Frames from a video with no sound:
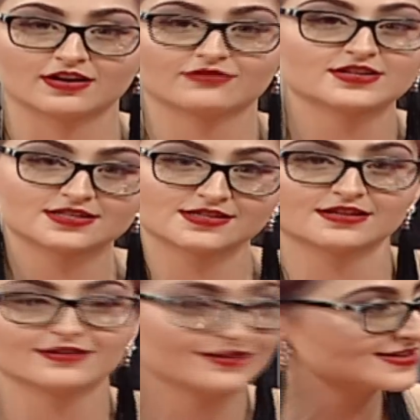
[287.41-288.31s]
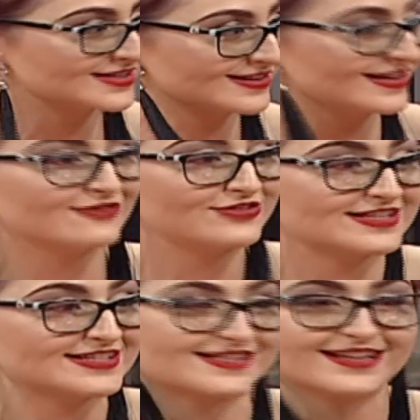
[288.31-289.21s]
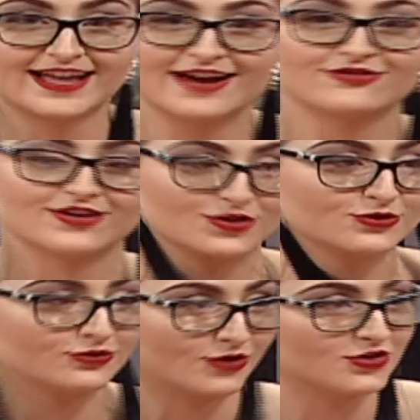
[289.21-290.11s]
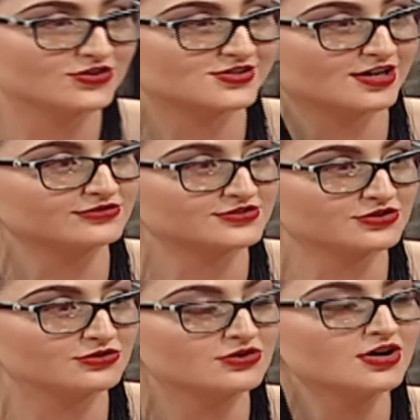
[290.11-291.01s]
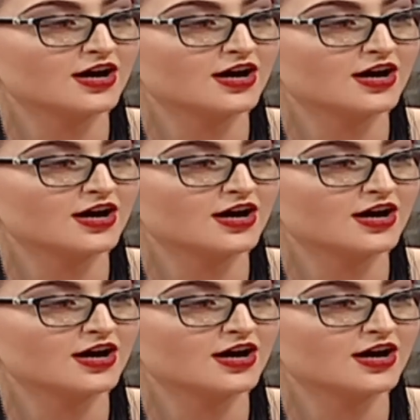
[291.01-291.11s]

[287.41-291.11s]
If this is the life that you devote yourself to,